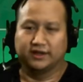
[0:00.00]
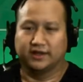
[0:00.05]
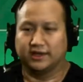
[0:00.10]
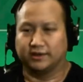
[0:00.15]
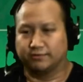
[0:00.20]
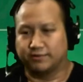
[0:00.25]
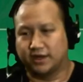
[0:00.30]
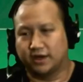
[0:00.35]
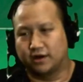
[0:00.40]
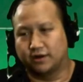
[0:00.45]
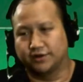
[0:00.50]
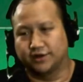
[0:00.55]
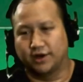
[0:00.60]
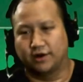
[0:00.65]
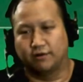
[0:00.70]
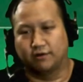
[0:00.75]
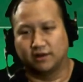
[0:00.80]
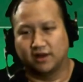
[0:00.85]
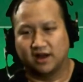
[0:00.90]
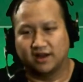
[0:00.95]
Like, we all
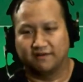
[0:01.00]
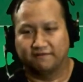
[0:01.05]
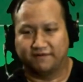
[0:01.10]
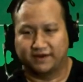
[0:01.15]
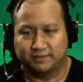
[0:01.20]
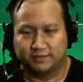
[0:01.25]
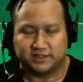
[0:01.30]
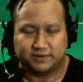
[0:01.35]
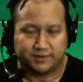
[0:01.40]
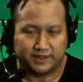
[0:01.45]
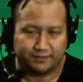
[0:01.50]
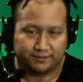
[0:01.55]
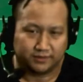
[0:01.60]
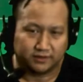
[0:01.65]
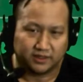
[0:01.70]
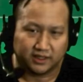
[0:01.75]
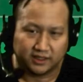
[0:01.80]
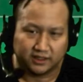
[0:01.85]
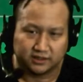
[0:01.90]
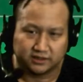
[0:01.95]
know a lot of the famous
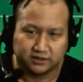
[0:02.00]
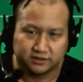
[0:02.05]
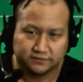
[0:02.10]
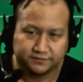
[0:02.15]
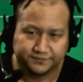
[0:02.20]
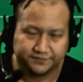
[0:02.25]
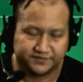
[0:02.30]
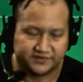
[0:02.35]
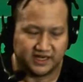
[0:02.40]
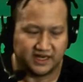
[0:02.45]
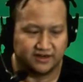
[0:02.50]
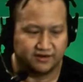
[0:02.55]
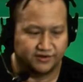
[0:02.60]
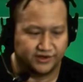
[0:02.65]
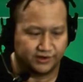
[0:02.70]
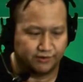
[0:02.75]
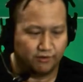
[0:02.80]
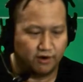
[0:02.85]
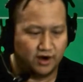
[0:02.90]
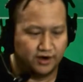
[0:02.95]
people like Daniel
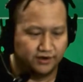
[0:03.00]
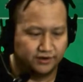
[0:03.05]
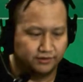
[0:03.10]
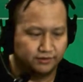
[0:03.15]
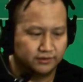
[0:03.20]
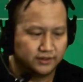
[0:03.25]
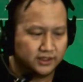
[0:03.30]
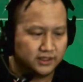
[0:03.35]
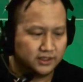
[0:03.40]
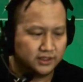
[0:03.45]
Negreanu,